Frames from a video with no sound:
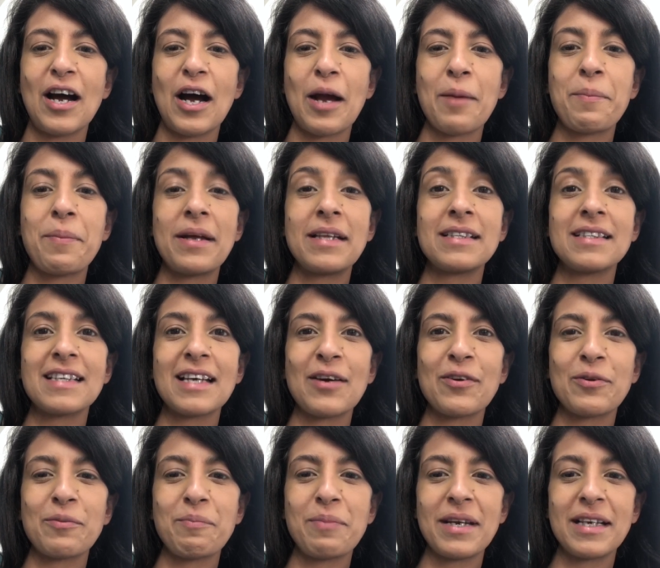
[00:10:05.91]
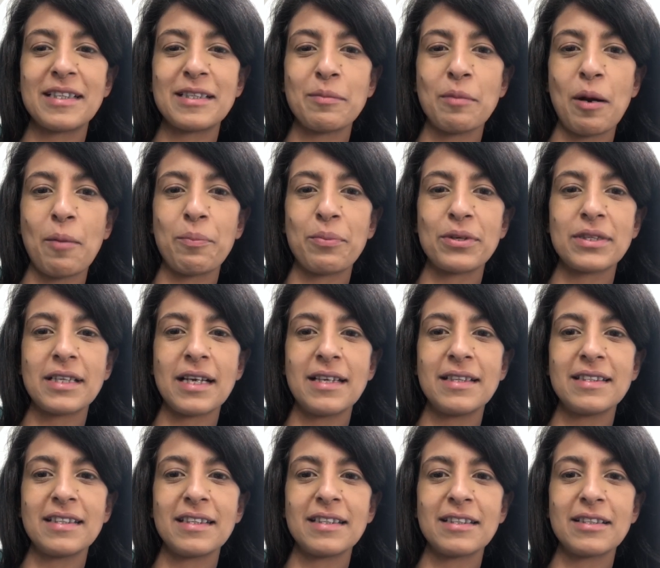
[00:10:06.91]
I bent down and picked him up,
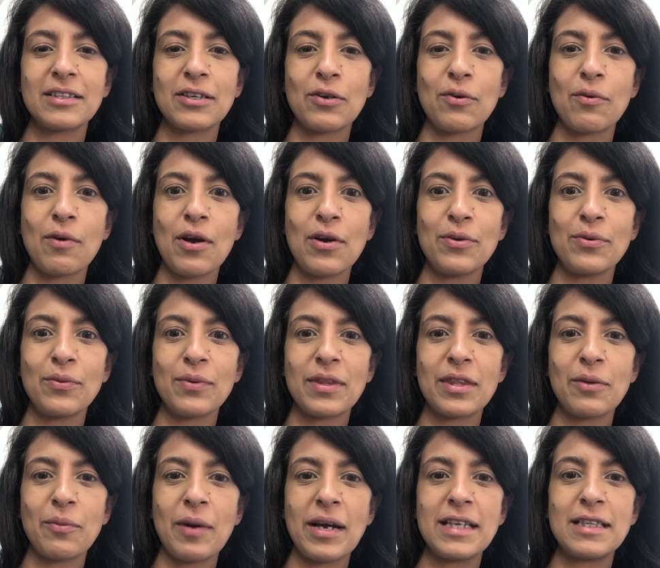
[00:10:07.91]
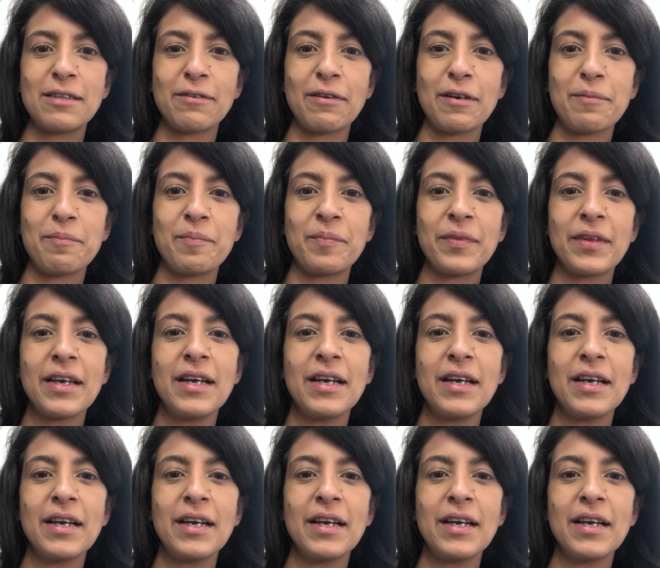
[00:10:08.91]
pretending to groan with the weight of him.